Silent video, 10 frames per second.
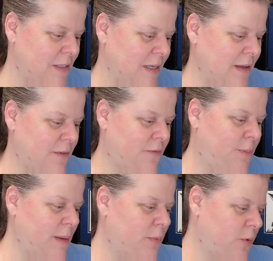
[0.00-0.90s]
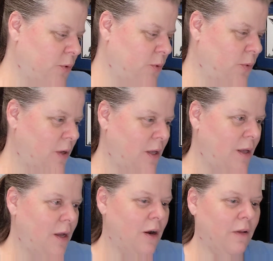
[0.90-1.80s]
see if people who
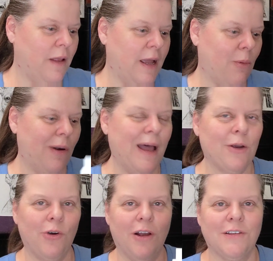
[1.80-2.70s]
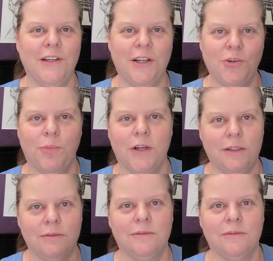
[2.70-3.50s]
are like, well, I cross stitch, but